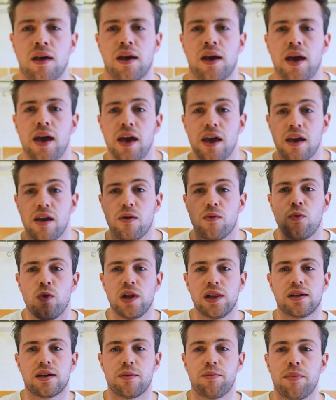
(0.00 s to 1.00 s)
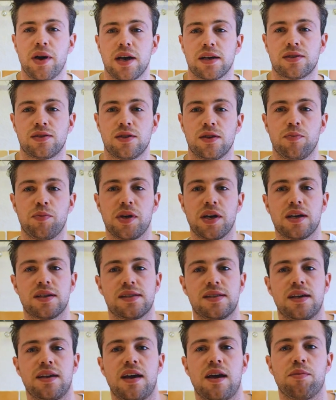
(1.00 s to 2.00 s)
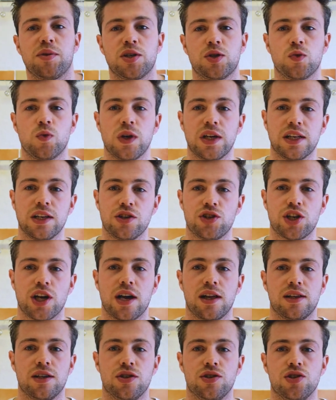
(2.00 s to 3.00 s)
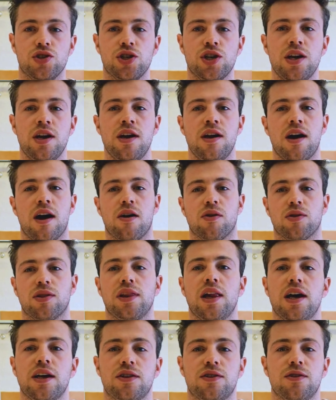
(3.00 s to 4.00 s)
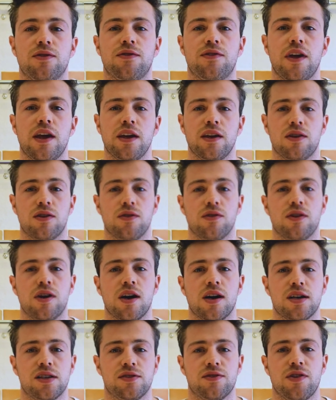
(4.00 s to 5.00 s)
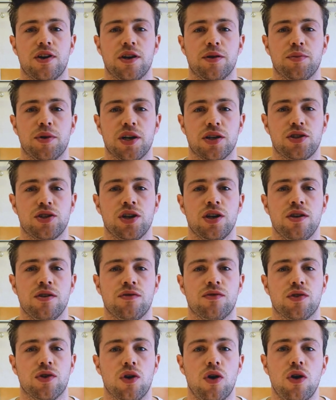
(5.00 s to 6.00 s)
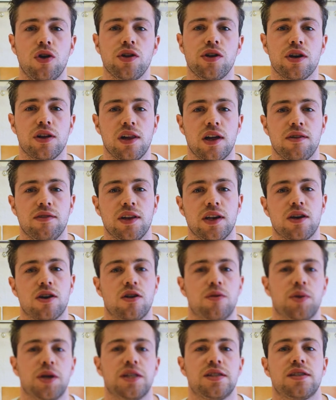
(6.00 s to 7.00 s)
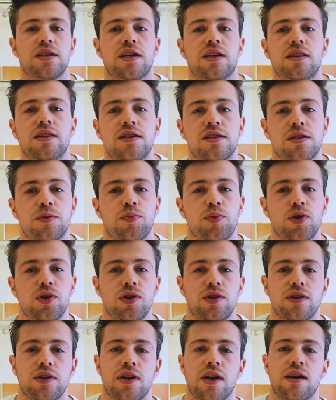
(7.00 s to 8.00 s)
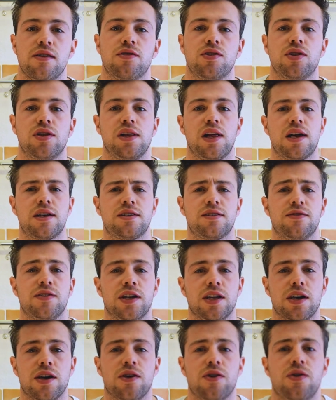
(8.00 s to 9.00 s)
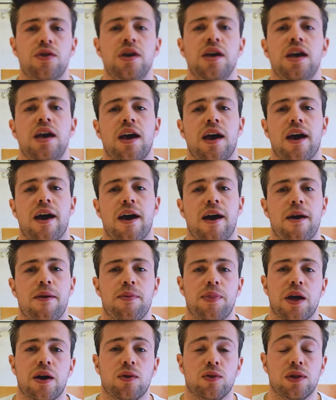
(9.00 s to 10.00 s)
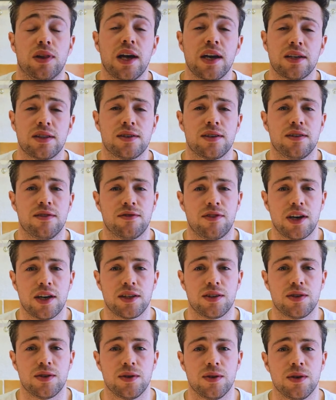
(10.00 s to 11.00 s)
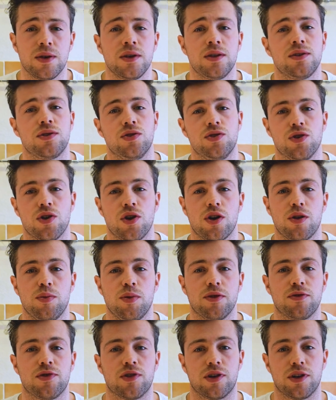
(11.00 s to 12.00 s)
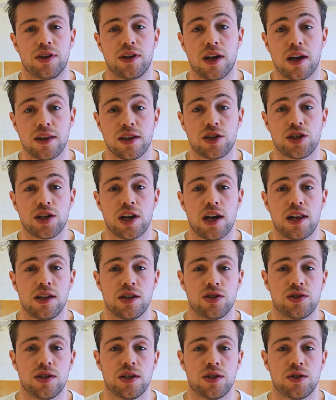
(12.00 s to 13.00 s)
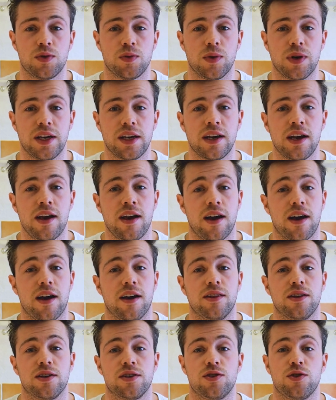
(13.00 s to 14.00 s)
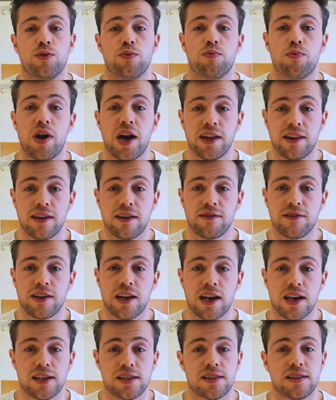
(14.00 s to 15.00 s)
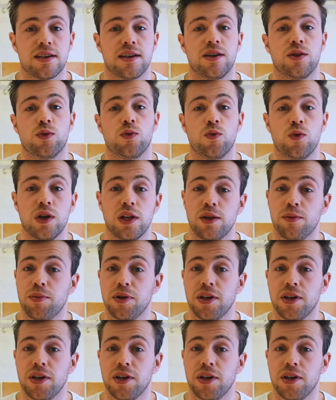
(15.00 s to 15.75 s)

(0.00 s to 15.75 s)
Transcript: Hey, welcome back to the PS Dynamics Weekly Challenge. I would like to thank you guys very much for all your lovely comments and the support you gave on the last video, and I would like to invite you to join me for another challenge this week, and as you might have guessed, it will